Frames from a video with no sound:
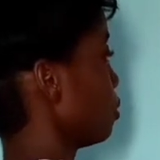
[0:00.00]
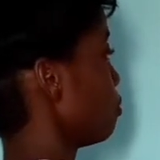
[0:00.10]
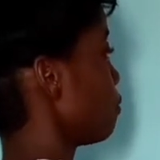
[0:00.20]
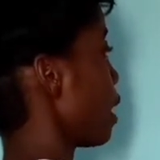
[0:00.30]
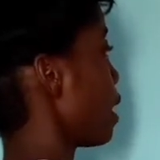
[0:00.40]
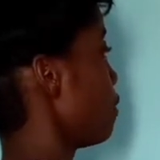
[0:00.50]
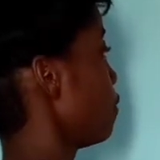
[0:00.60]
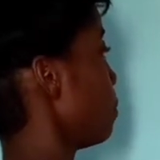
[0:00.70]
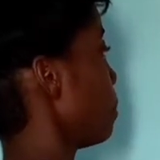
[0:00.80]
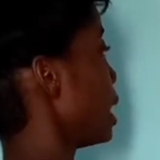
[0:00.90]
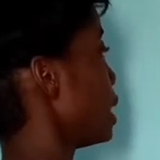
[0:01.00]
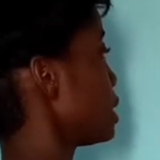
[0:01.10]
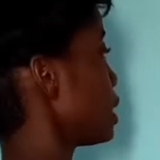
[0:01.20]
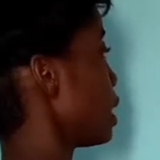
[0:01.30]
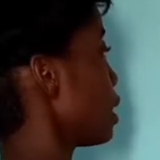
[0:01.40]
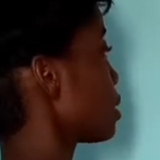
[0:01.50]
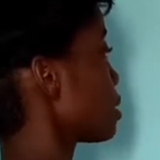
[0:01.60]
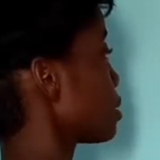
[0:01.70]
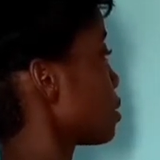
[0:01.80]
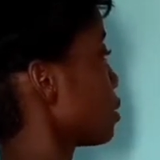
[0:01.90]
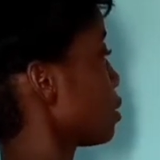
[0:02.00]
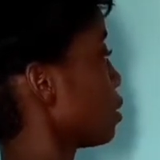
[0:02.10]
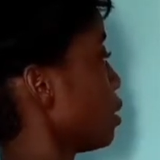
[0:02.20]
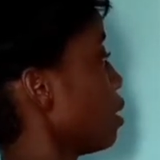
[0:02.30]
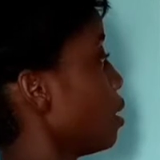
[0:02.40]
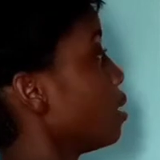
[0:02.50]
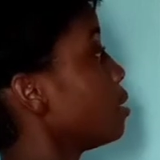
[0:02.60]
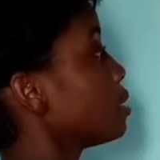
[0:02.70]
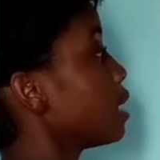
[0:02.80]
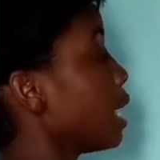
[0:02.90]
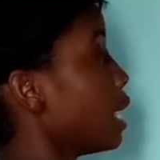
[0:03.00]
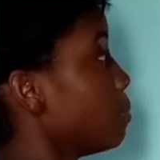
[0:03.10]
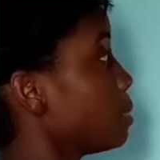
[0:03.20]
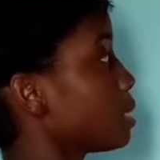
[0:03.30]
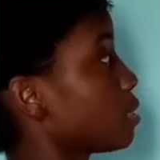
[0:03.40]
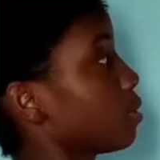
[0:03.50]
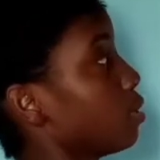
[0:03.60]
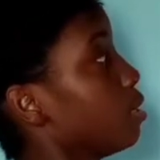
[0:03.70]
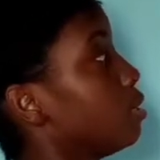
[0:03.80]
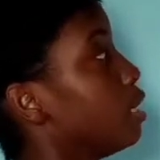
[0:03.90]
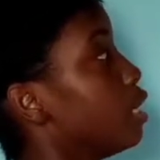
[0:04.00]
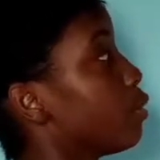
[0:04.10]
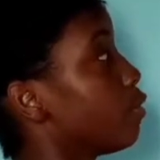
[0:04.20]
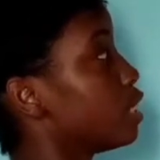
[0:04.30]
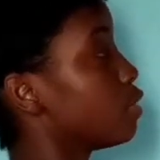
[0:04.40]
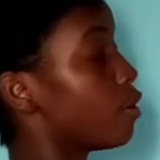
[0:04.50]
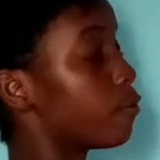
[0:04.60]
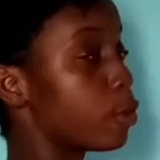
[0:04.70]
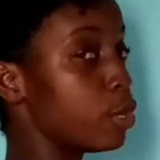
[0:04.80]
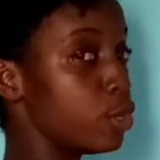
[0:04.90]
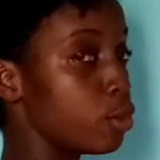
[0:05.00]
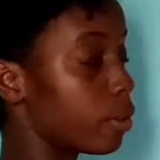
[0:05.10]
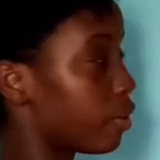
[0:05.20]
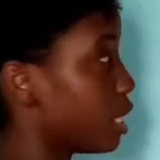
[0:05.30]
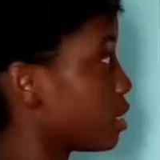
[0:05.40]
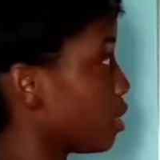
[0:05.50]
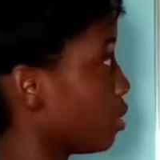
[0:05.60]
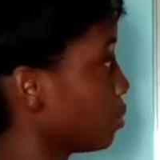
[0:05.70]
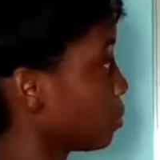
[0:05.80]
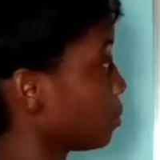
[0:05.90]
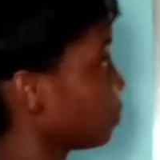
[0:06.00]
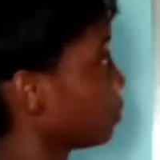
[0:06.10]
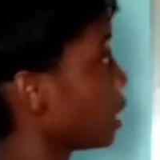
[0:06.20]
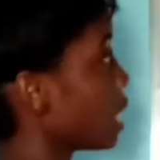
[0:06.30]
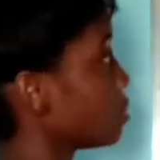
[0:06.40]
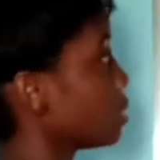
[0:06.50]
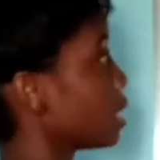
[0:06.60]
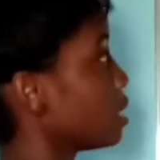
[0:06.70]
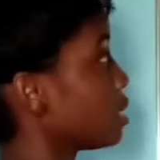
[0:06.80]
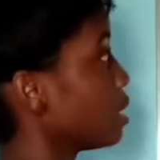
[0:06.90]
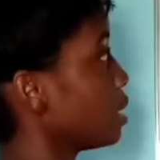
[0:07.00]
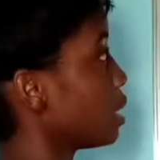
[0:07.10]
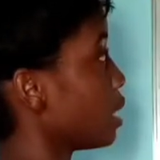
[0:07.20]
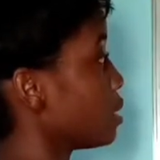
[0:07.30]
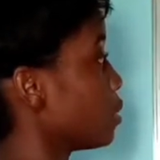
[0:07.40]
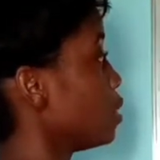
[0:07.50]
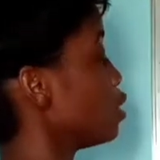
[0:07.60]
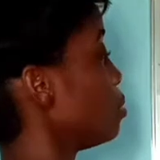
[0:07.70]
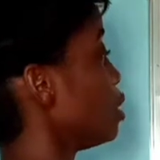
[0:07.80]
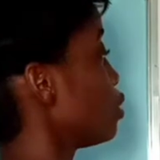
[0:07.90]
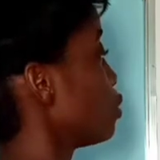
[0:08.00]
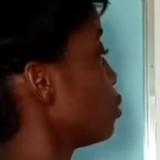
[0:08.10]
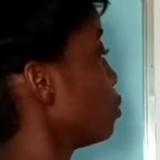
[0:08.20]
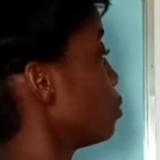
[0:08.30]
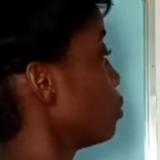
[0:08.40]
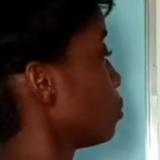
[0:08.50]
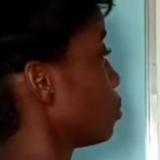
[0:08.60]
5 minus x, times the derivative of our numerator. As you can see, that is going to be 2